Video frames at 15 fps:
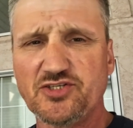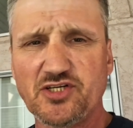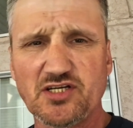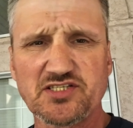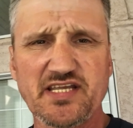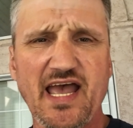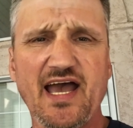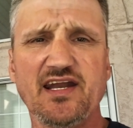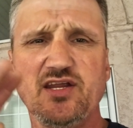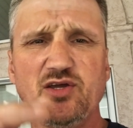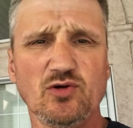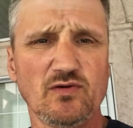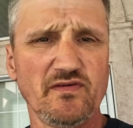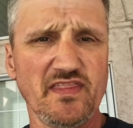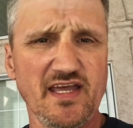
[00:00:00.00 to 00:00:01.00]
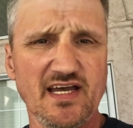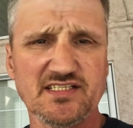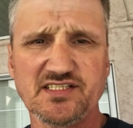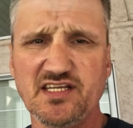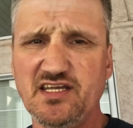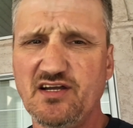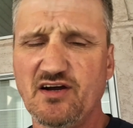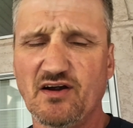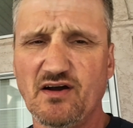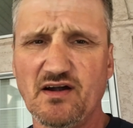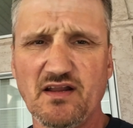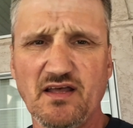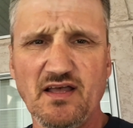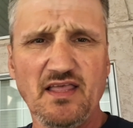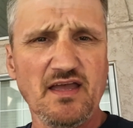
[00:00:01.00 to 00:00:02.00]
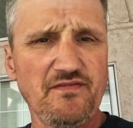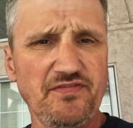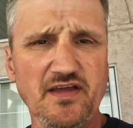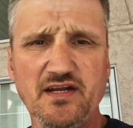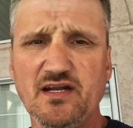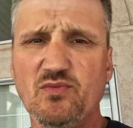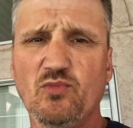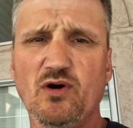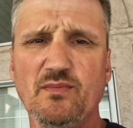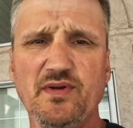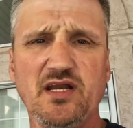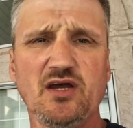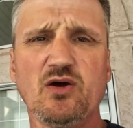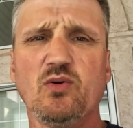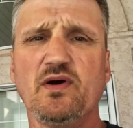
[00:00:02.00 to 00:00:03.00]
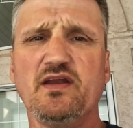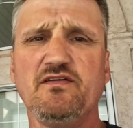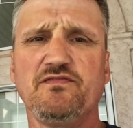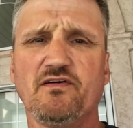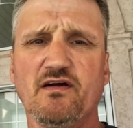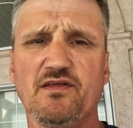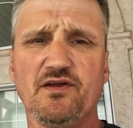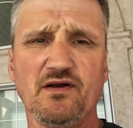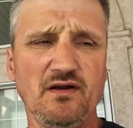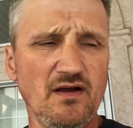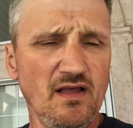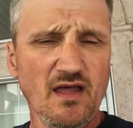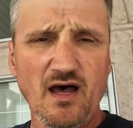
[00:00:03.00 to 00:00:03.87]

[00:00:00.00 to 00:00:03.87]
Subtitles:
just handing over the SD card if they didn't want me to go any farther